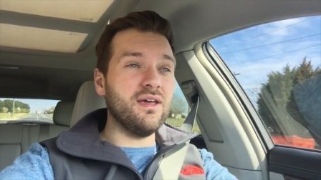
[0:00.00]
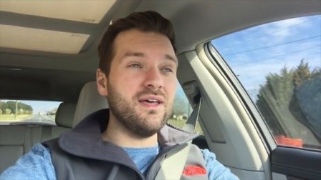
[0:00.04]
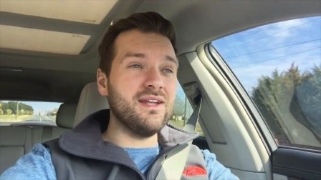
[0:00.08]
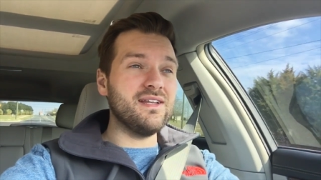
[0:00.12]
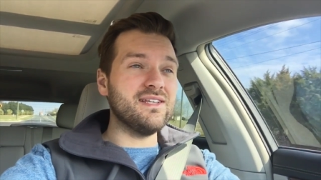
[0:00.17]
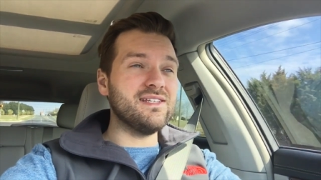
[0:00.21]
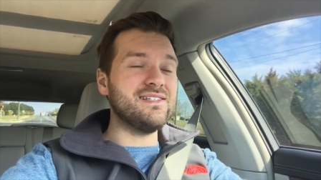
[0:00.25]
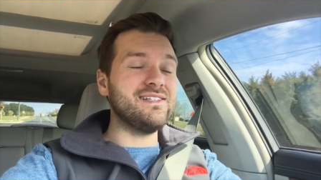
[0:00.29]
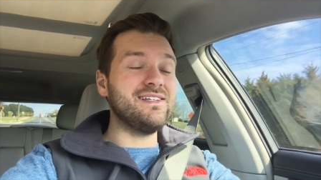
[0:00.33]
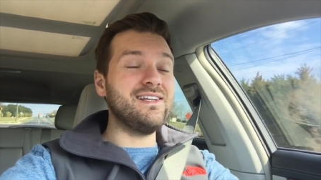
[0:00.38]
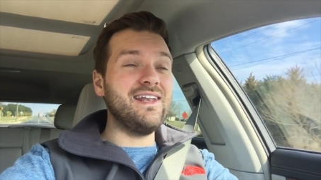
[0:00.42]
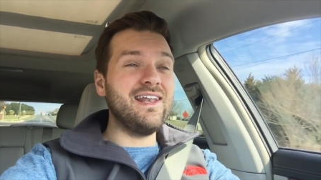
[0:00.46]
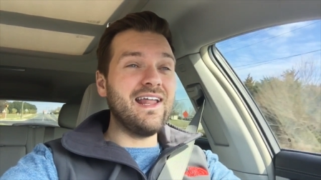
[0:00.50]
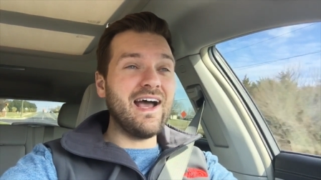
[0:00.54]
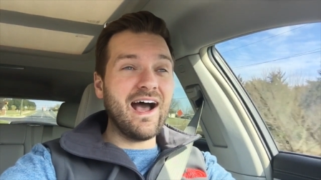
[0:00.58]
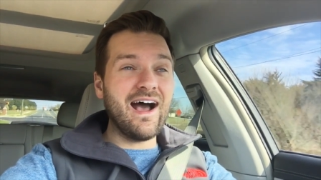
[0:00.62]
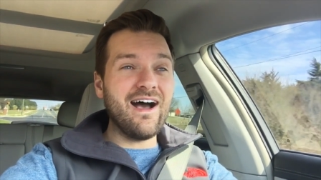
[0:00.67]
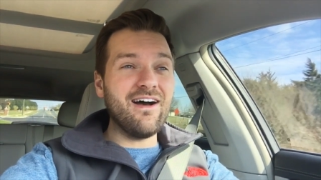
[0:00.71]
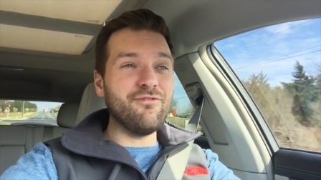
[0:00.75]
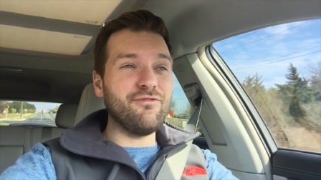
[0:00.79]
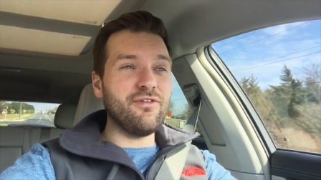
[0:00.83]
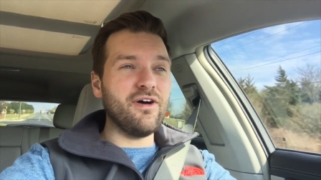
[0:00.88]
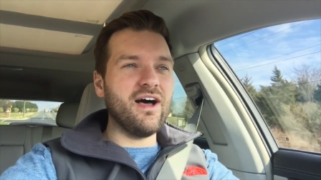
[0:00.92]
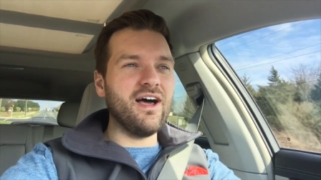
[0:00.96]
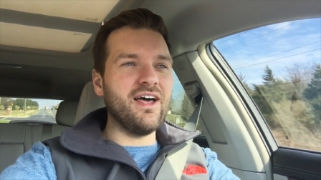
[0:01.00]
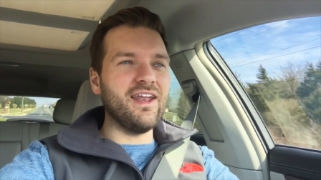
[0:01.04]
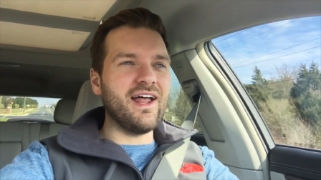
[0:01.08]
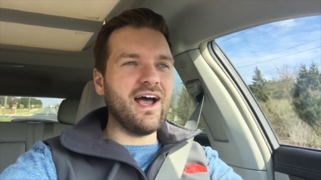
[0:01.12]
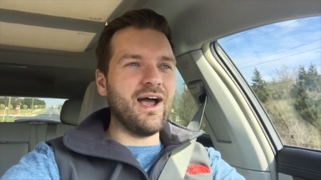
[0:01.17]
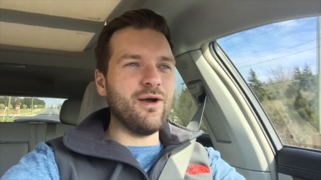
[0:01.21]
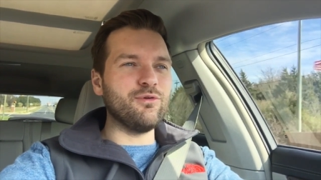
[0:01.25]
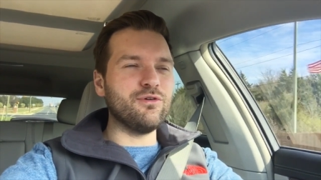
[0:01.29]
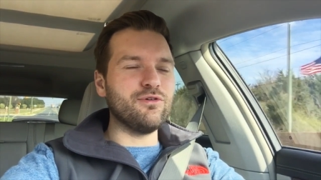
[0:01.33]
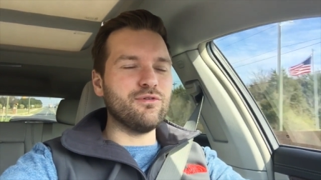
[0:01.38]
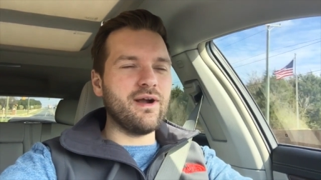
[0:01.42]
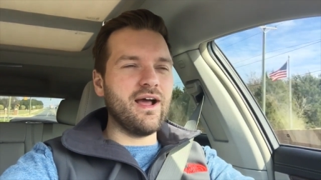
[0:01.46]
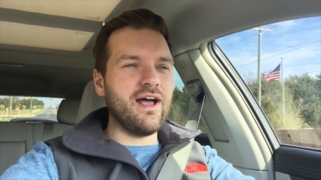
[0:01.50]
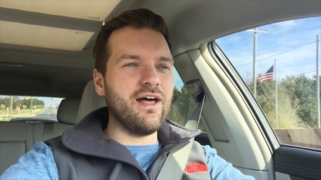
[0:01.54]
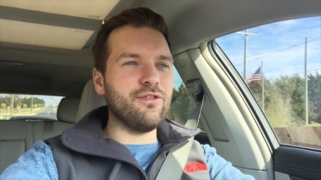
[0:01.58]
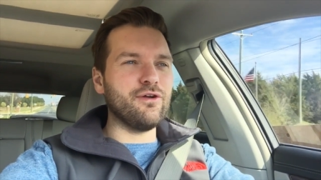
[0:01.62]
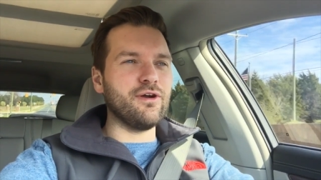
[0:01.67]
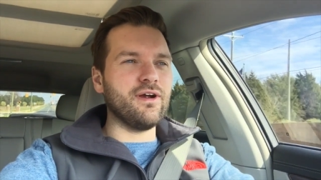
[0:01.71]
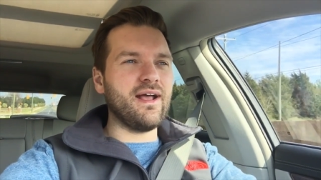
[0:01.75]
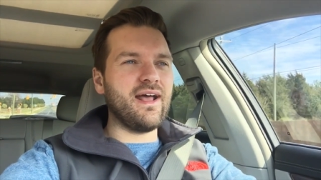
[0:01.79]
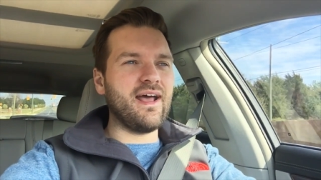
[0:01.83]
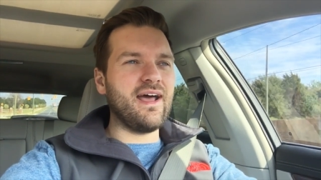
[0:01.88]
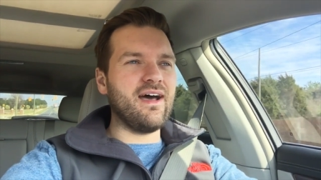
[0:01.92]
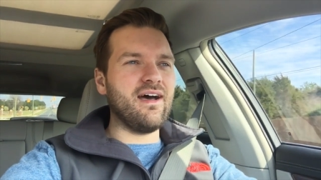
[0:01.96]
It is not fun. I would
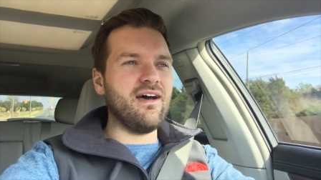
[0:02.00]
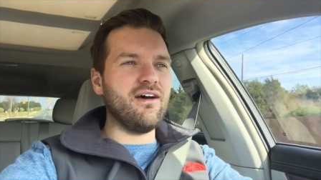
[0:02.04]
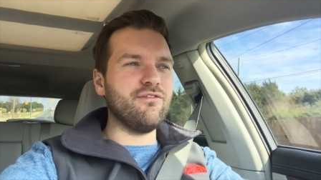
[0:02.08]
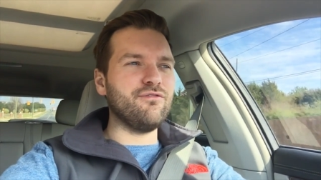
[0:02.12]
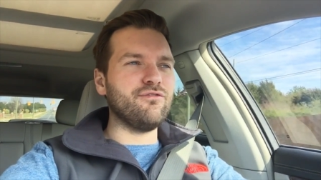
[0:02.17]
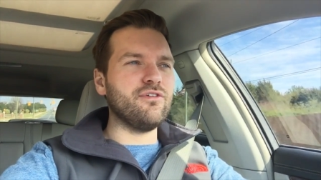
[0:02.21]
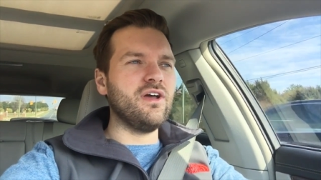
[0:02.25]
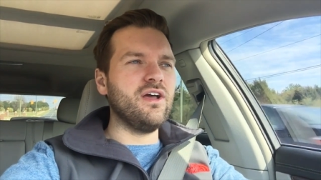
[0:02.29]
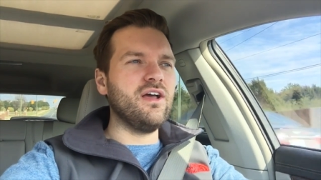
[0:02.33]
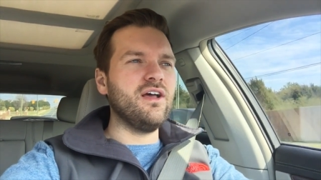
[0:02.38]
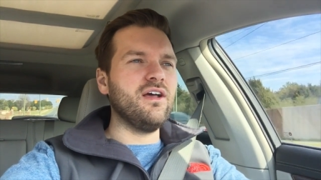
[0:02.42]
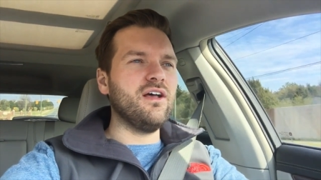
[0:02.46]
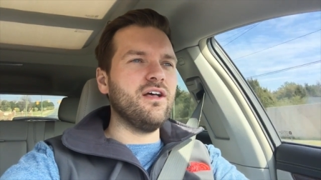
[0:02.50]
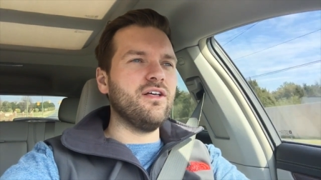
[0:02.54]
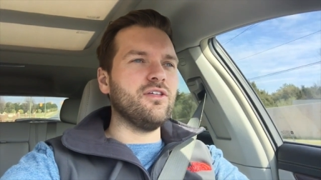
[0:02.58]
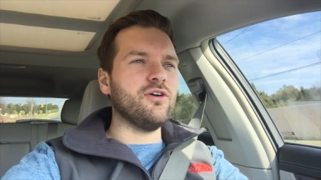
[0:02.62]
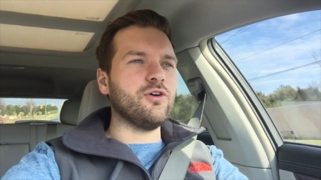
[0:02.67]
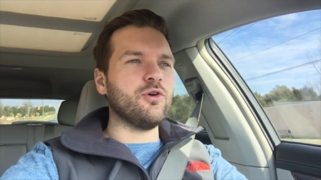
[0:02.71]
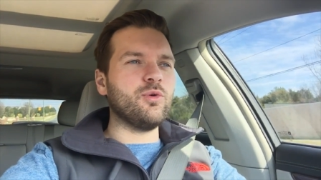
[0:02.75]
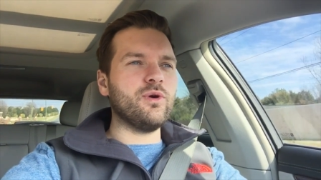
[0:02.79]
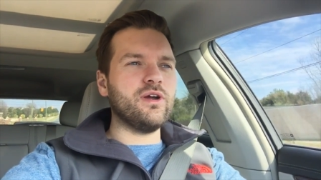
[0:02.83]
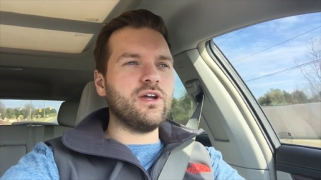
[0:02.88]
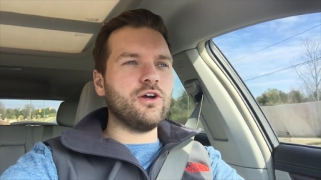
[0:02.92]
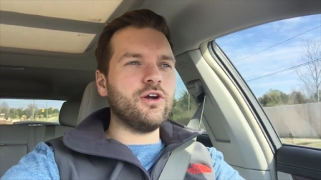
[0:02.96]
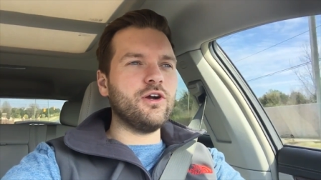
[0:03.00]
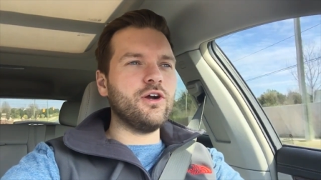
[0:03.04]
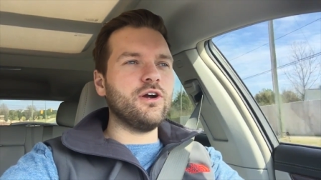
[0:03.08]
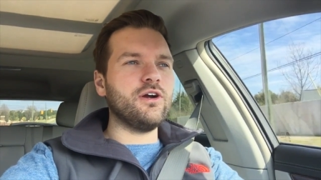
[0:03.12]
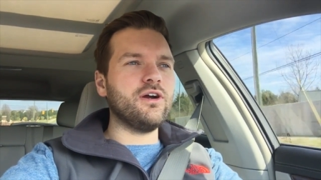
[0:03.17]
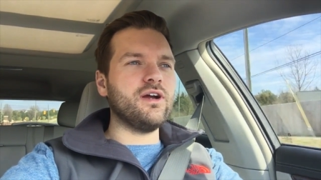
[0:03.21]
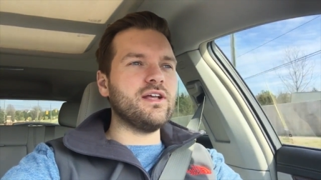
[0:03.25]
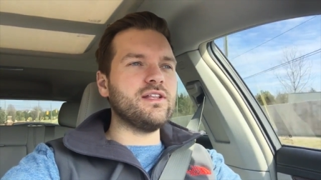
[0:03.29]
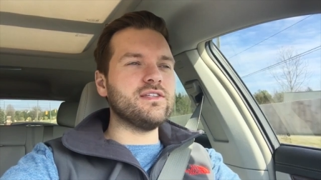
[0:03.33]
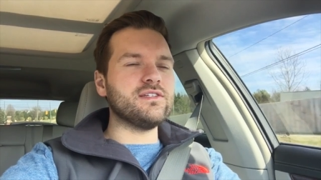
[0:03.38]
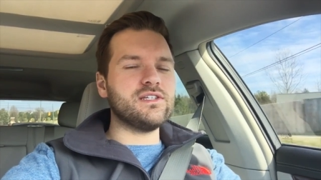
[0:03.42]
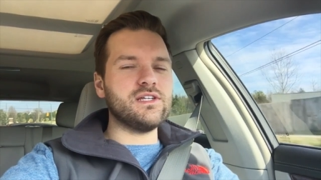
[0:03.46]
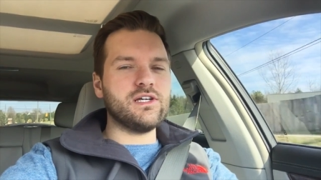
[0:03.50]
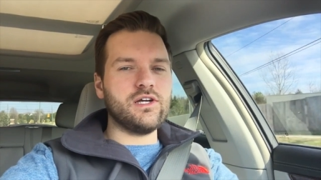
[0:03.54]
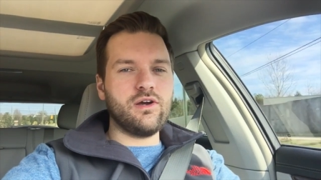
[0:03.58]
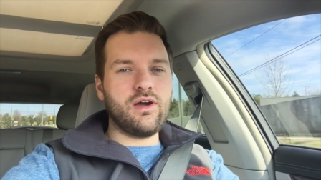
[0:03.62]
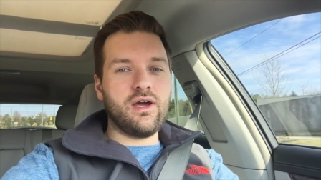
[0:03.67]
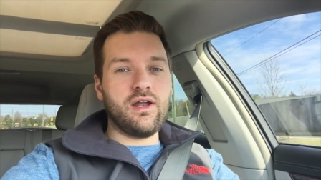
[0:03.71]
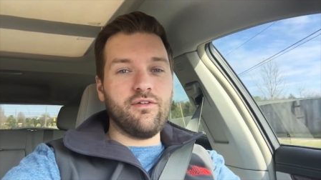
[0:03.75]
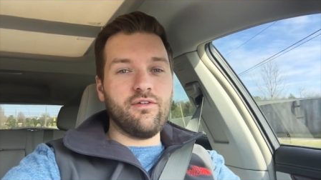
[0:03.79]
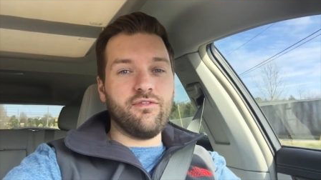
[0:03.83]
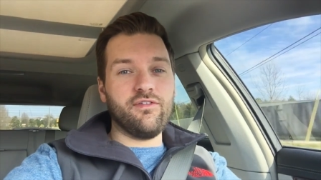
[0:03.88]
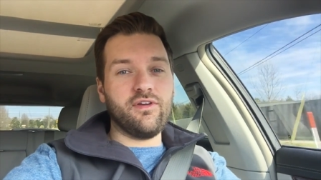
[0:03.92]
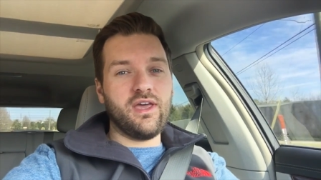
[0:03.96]
rather have the quicker instant
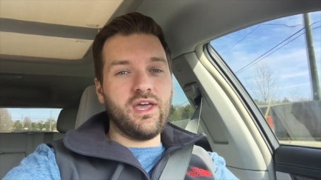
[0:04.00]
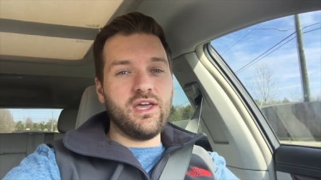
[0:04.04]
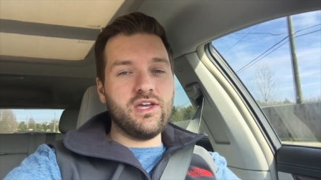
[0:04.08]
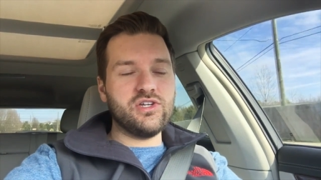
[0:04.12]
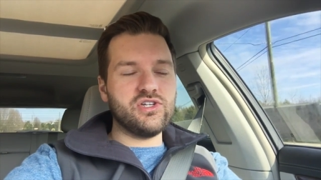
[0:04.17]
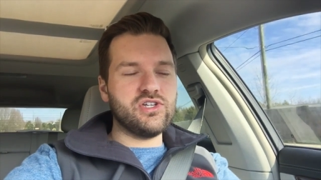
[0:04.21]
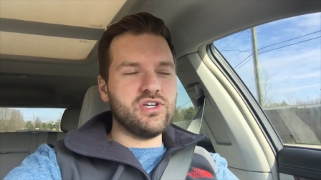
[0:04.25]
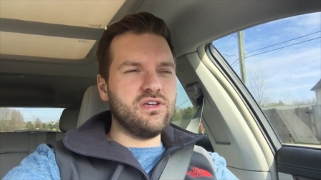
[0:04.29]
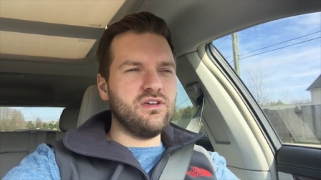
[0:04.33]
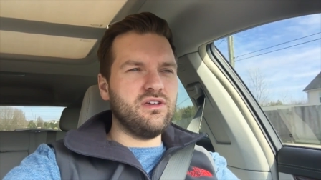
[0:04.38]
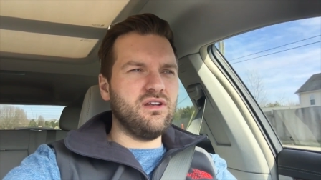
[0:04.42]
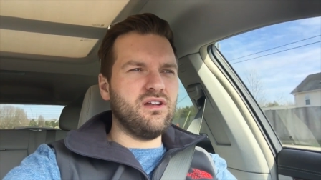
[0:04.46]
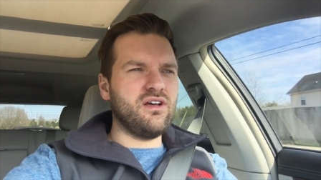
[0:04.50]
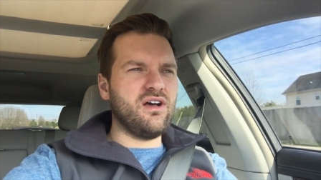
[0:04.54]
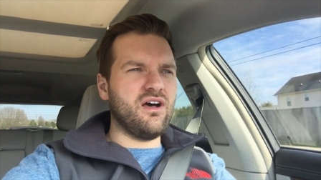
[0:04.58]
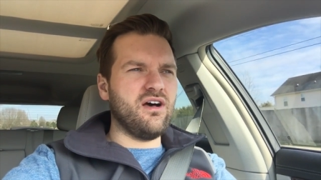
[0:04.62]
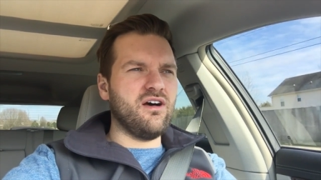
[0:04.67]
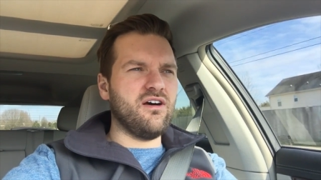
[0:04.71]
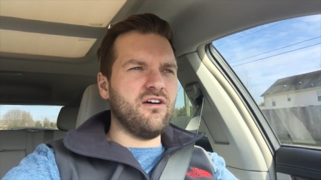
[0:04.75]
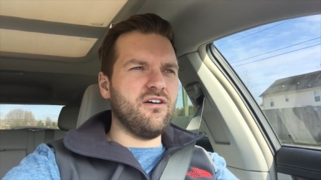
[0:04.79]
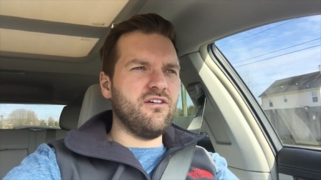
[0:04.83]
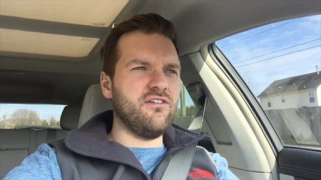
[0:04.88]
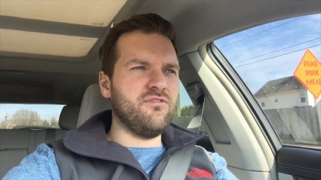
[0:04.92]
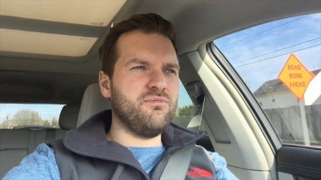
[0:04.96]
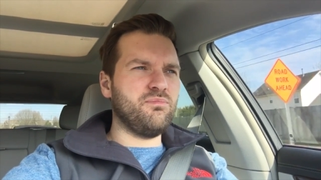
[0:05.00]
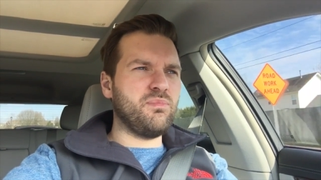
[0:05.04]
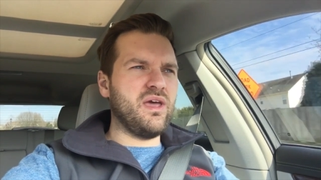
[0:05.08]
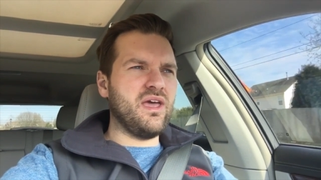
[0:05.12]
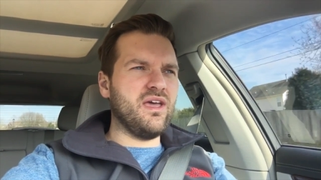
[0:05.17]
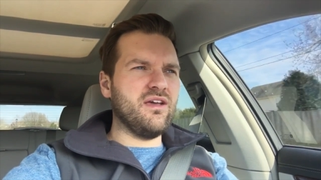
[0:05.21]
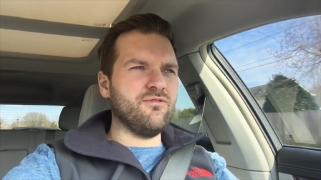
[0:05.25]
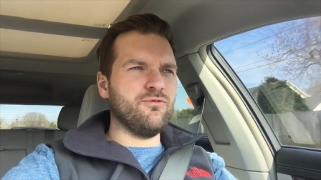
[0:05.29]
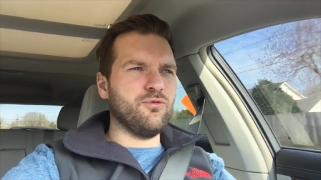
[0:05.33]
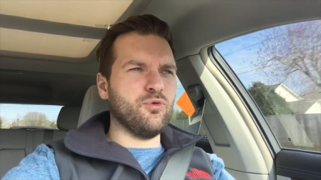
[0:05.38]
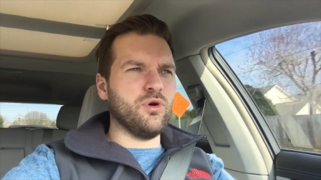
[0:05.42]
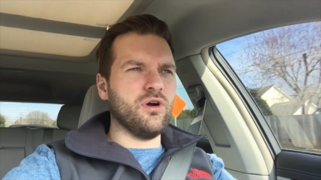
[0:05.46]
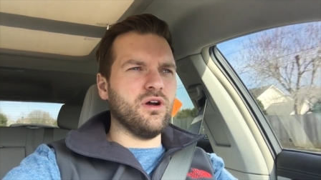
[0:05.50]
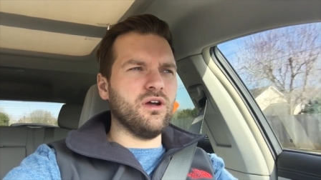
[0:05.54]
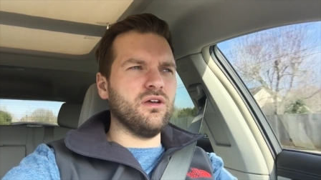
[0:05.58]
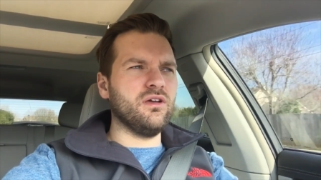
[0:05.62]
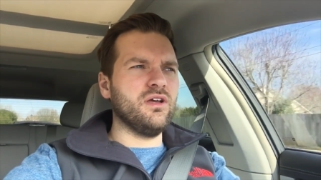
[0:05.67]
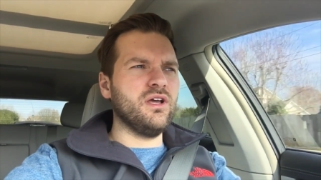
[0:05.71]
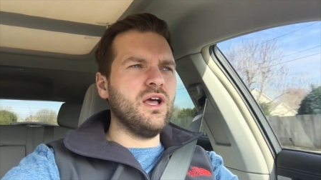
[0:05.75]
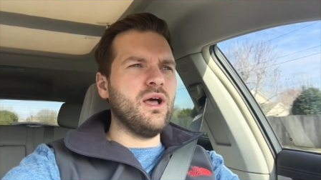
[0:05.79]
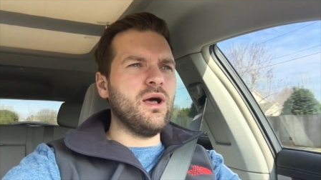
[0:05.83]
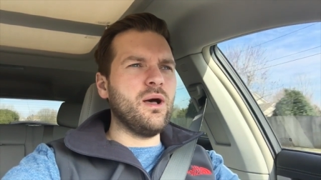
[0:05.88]
gratification of paying for it.